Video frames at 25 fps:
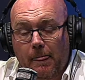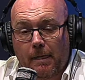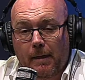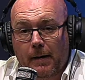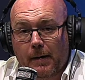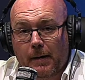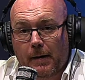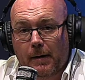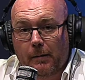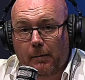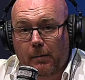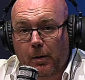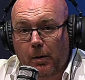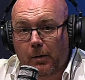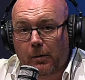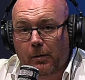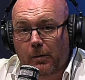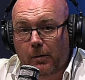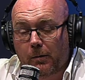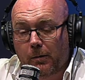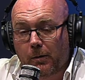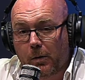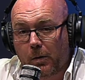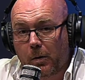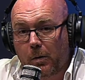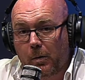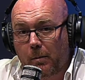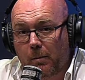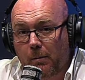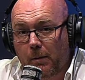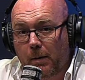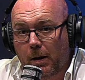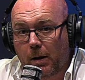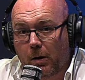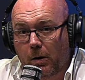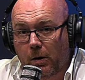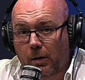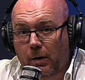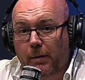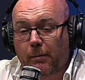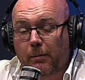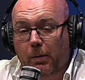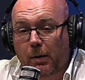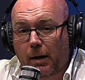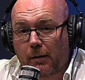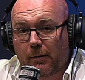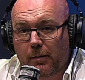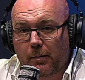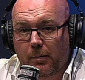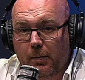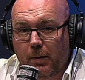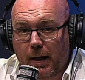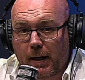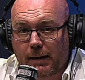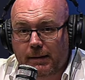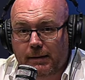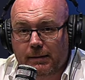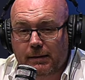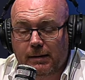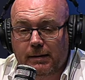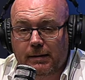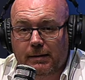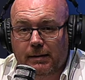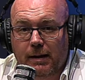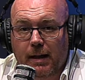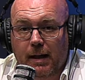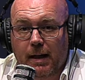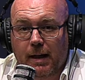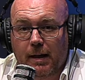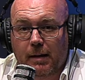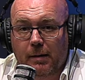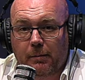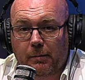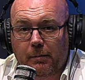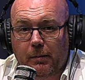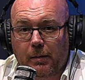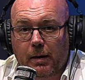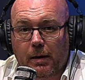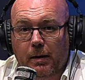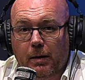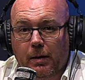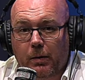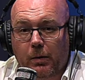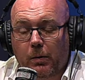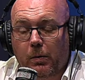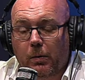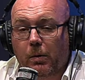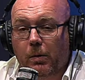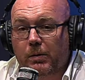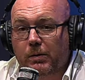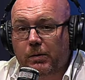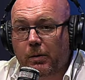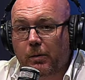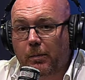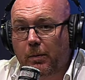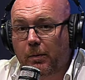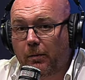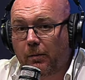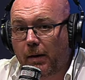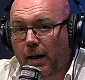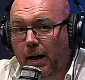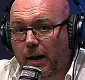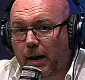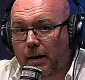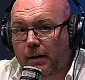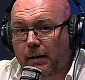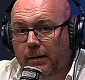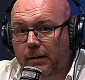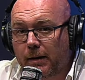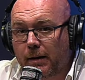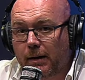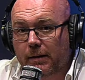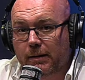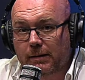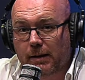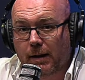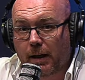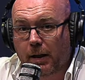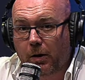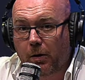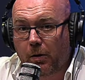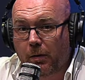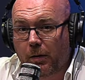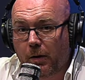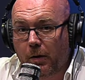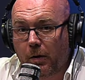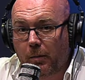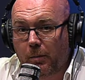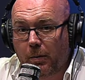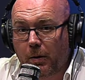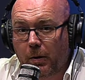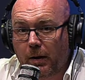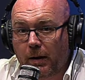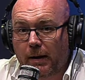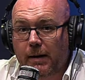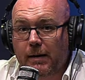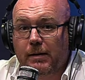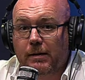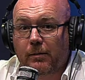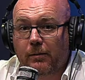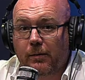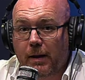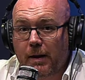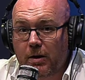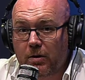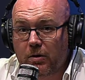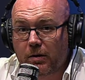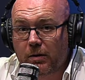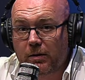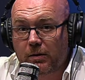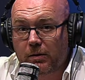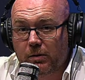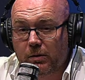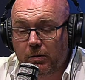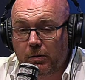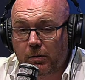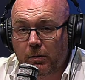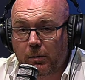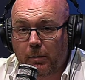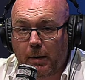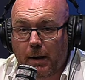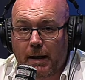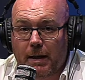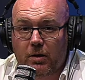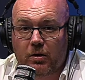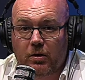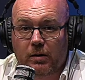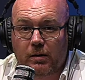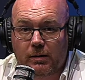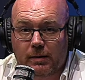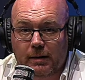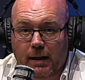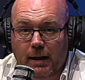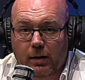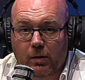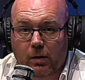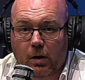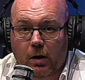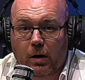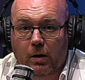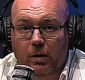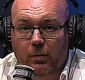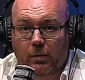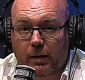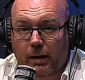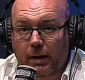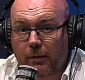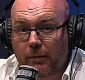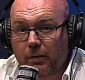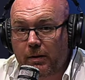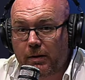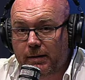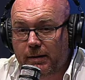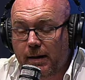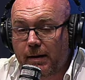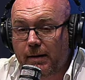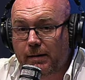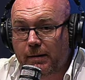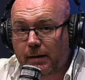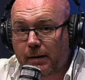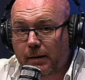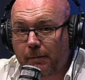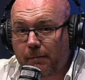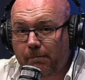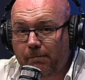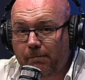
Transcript: both of whom are in private practice and who also provide psychotherapeutic interventions to patients at ARC Recovery Center.